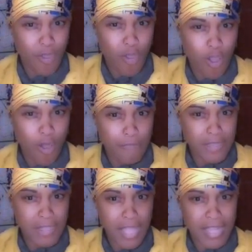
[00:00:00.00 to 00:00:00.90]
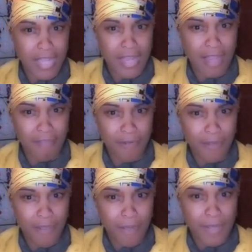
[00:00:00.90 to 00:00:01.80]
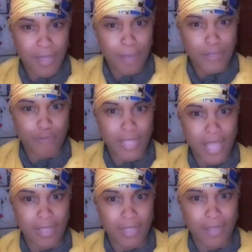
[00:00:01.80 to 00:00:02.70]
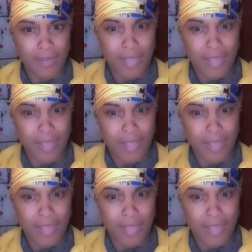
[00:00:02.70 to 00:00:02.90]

often never becomes a reality.